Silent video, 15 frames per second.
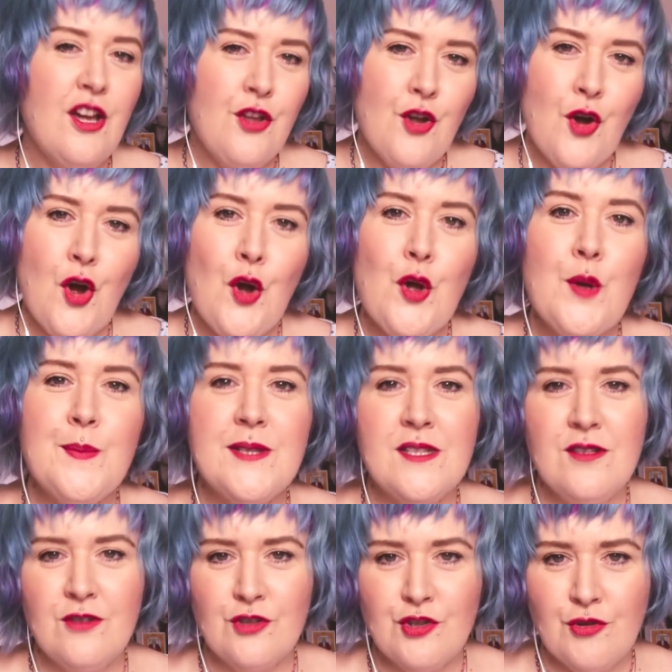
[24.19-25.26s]
your hopes
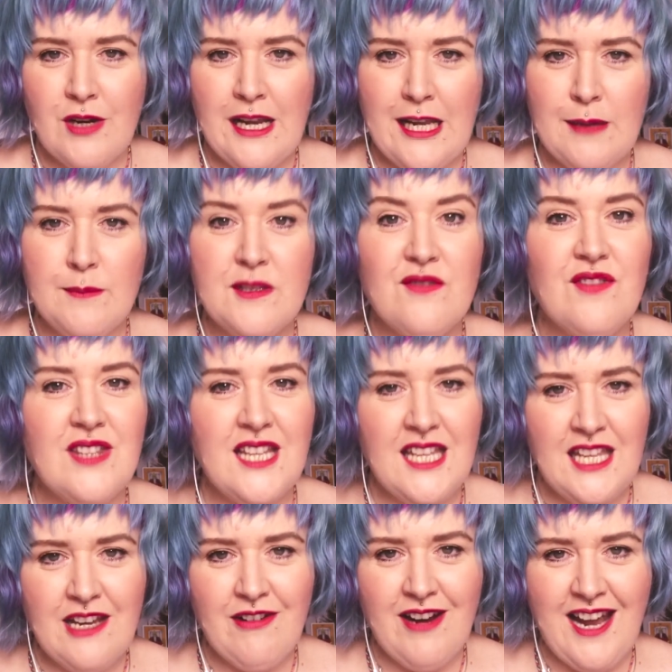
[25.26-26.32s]
and your dreams for the
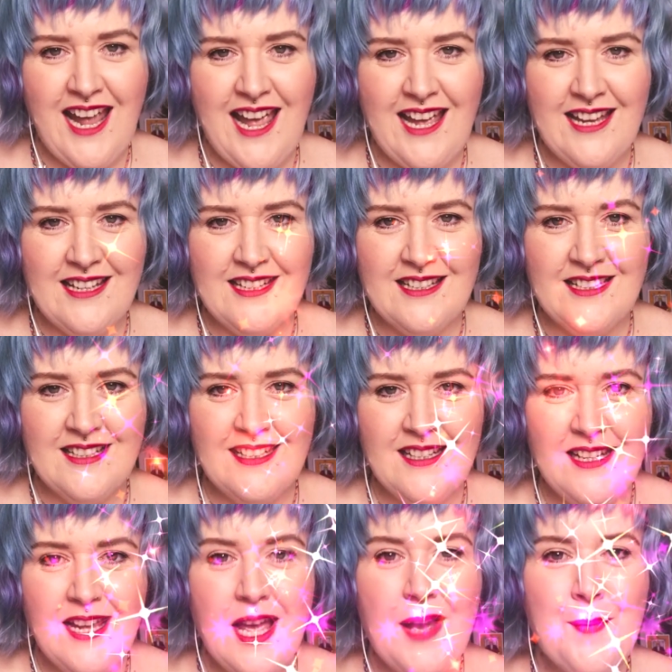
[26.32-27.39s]
year ahead.
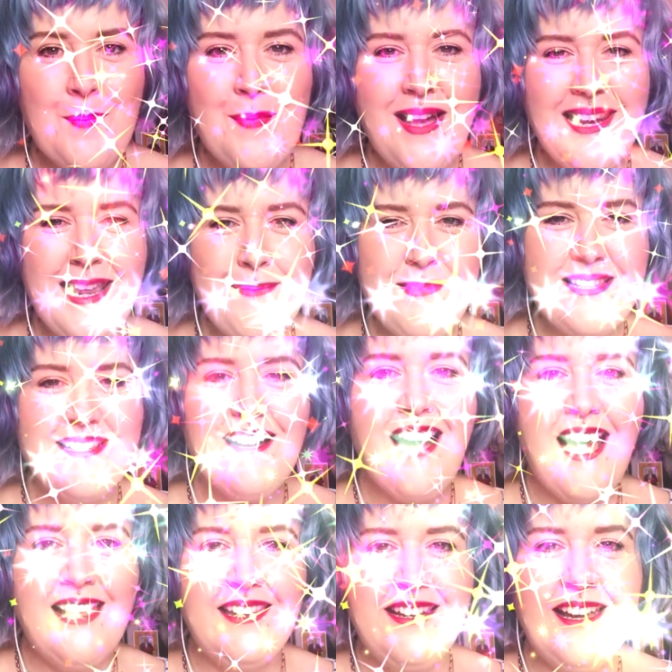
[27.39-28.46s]
My name is
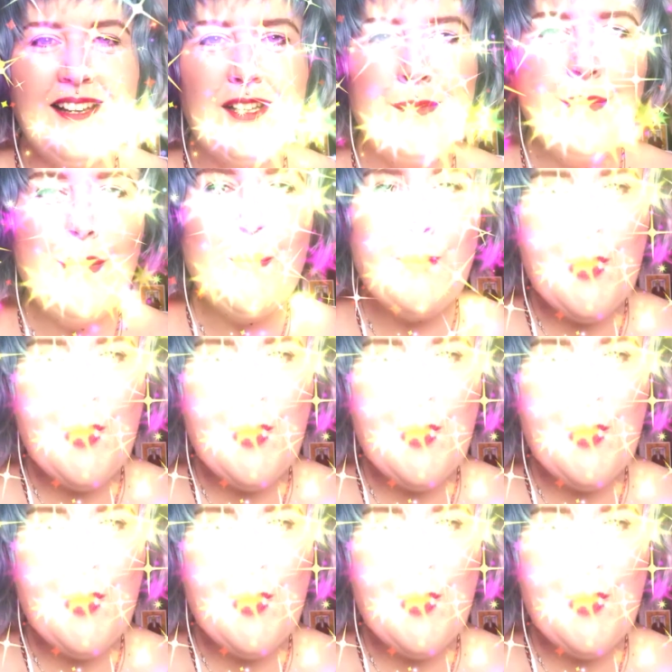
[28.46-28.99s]
Kylie Inkelman.